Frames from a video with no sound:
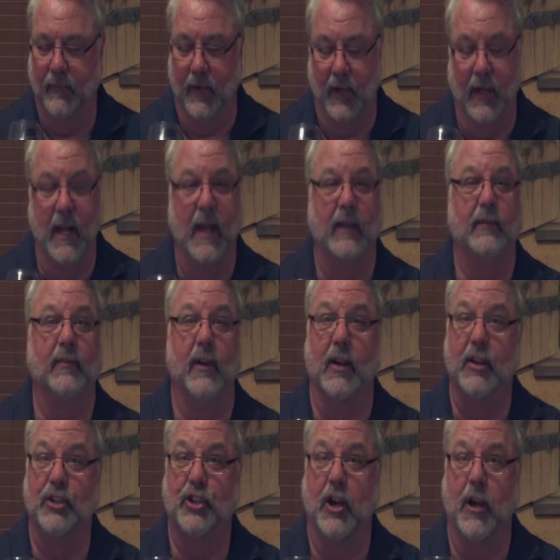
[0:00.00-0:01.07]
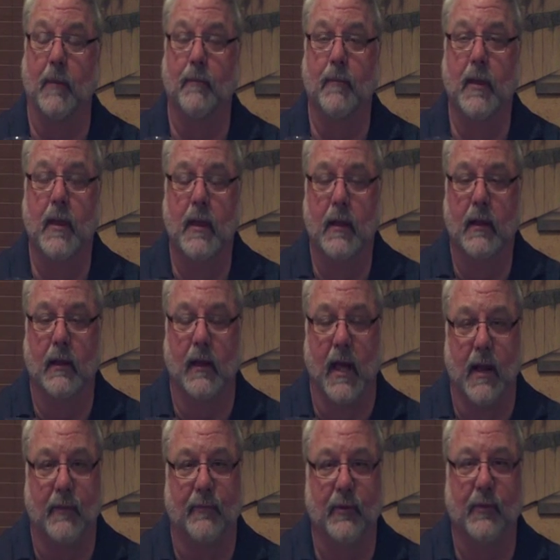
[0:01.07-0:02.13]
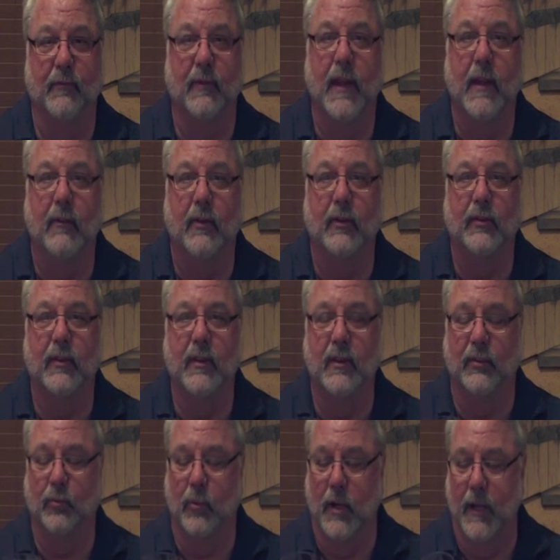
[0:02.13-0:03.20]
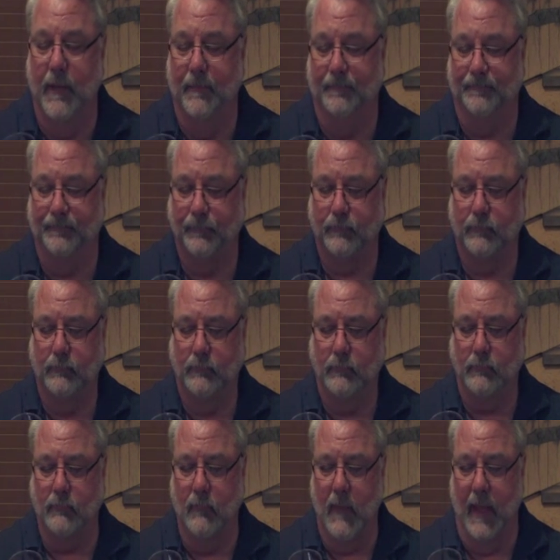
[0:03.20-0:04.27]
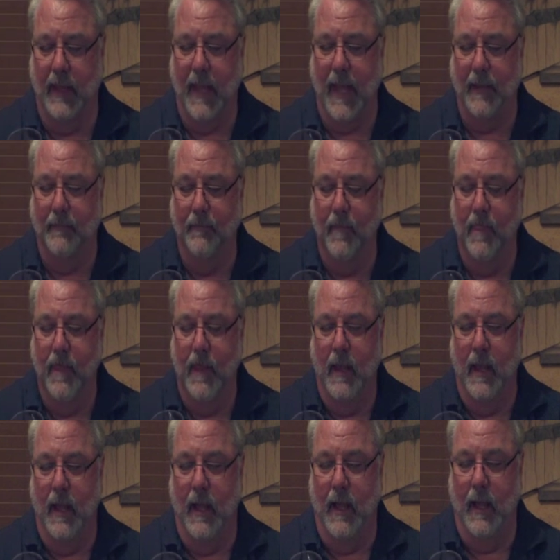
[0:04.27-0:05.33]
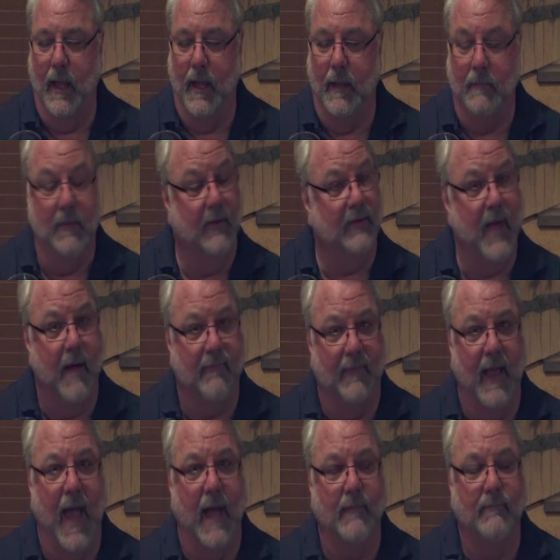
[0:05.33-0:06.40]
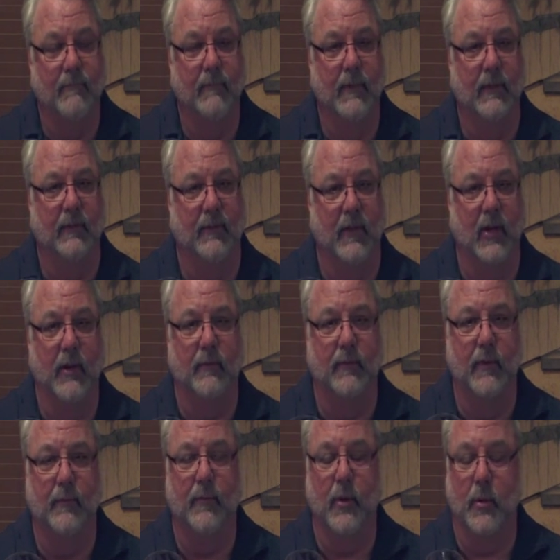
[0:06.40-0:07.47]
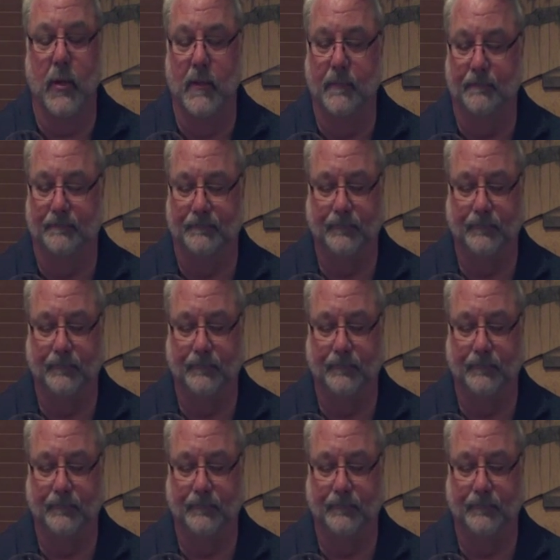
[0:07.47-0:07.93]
Very nice, very sharp. A lot of fruit flavors in this wine. Again, it's not flat. It's very fruit forward.